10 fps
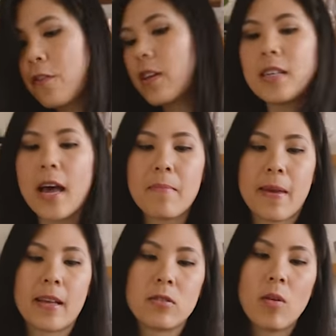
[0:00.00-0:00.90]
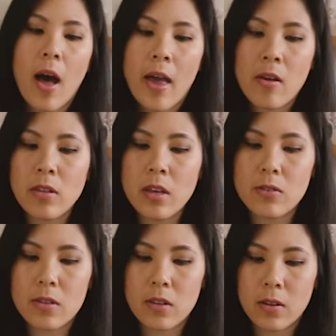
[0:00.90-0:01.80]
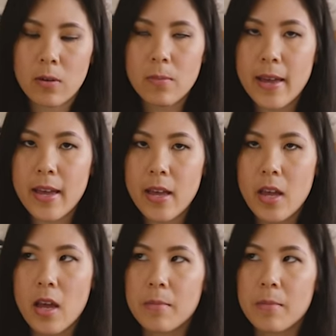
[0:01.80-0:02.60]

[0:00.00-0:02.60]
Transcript: for the Thai basil, I only used a little bit